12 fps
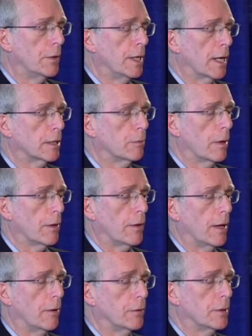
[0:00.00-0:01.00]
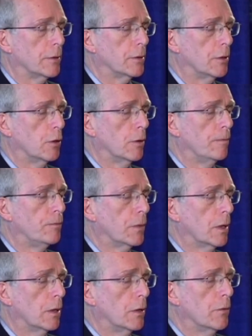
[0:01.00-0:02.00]
the next breath out. So your
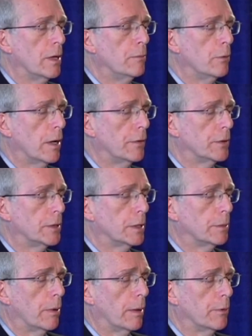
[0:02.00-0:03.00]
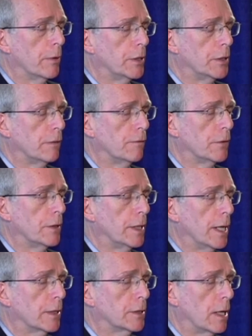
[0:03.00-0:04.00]
in-breath is just preparation for the
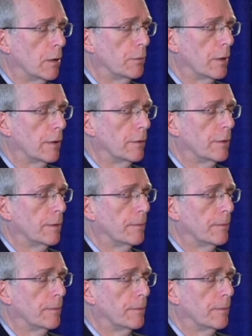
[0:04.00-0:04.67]
next out-breath.